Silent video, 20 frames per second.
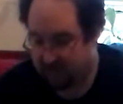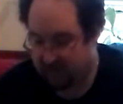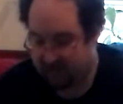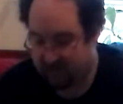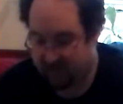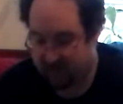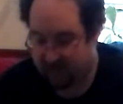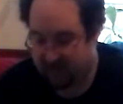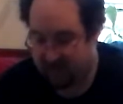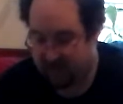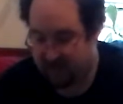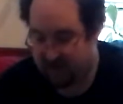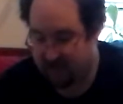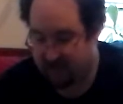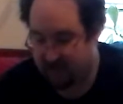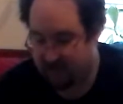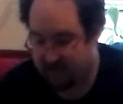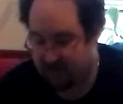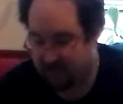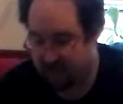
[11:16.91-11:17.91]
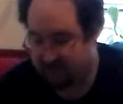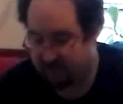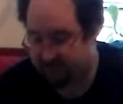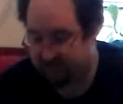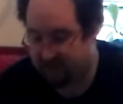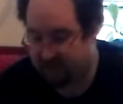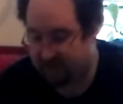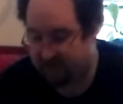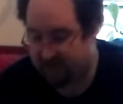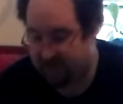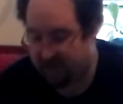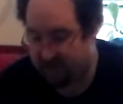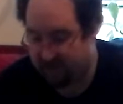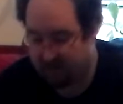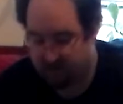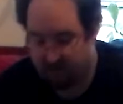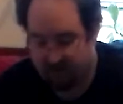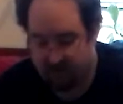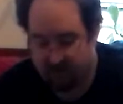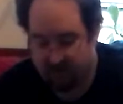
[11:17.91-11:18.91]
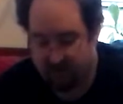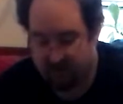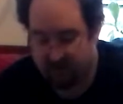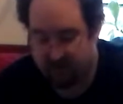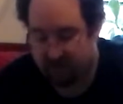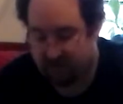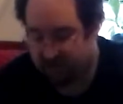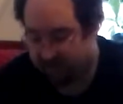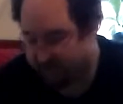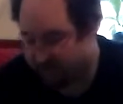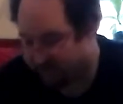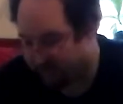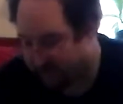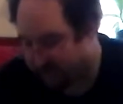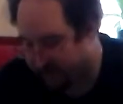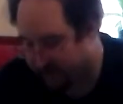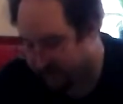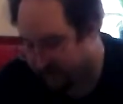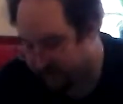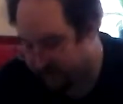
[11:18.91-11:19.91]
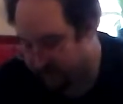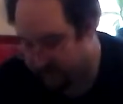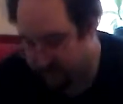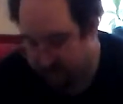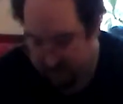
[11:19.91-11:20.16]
I have Terror Nova,